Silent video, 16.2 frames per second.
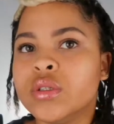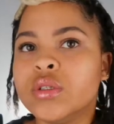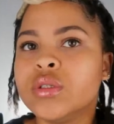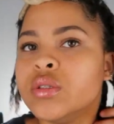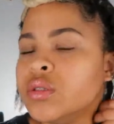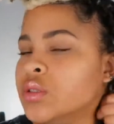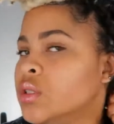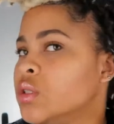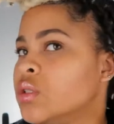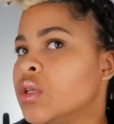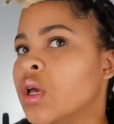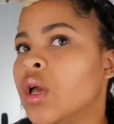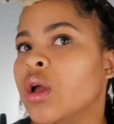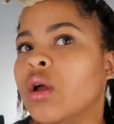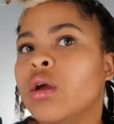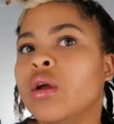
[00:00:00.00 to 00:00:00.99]
It's just
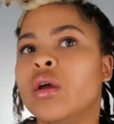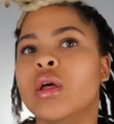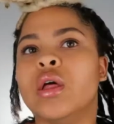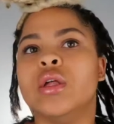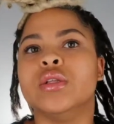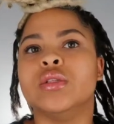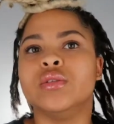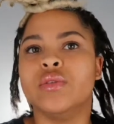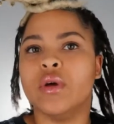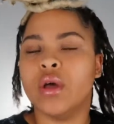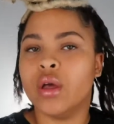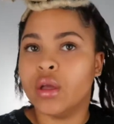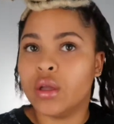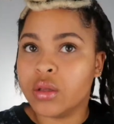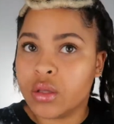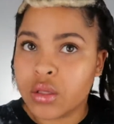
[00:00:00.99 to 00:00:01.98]
hair. It's
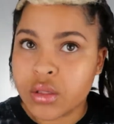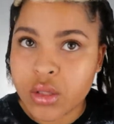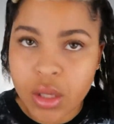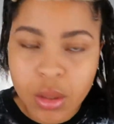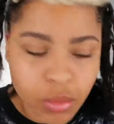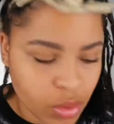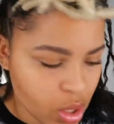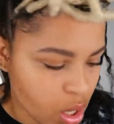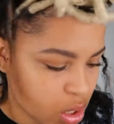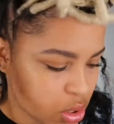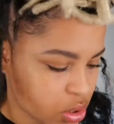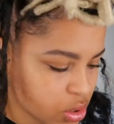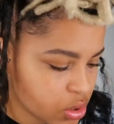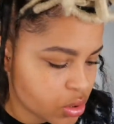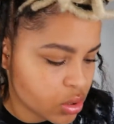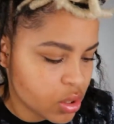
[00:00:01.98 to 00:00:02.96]
fine. The same way I
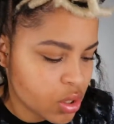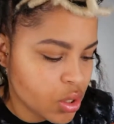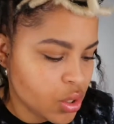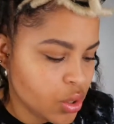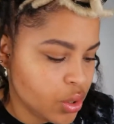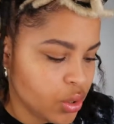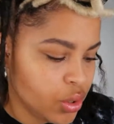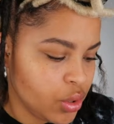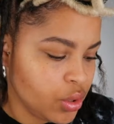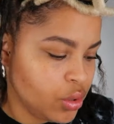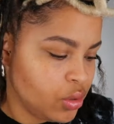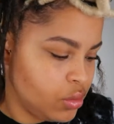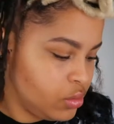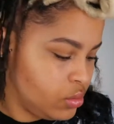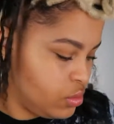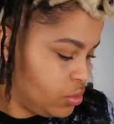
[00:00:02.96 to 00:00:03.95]
just
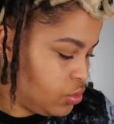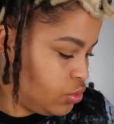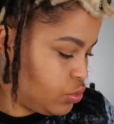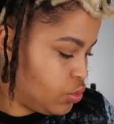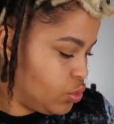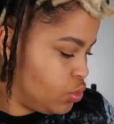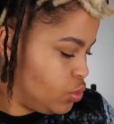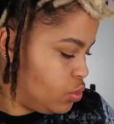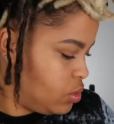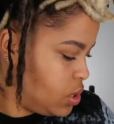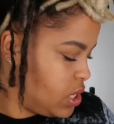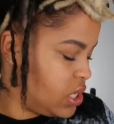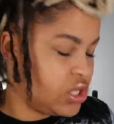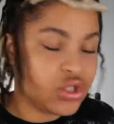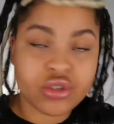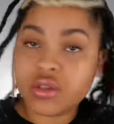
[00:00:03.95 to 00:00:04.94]
grew an
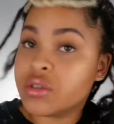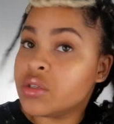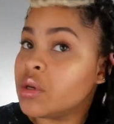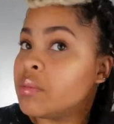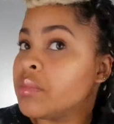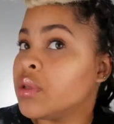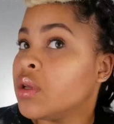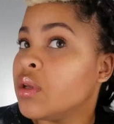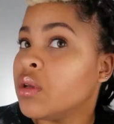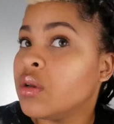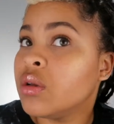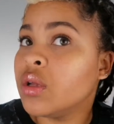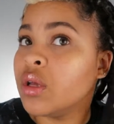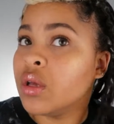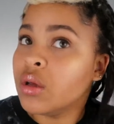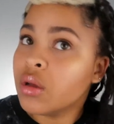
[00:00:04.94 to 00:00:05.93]
inch or
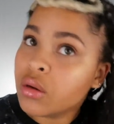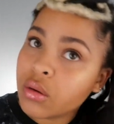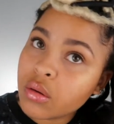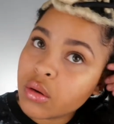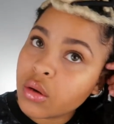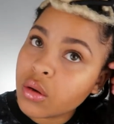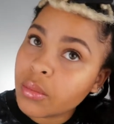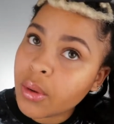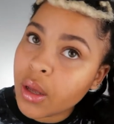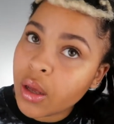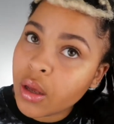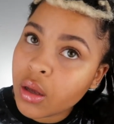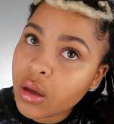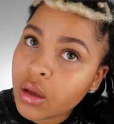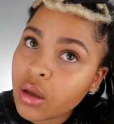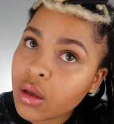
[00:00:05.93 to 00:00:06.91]
something, it'll grow
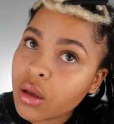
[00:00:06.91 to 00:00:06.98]
back.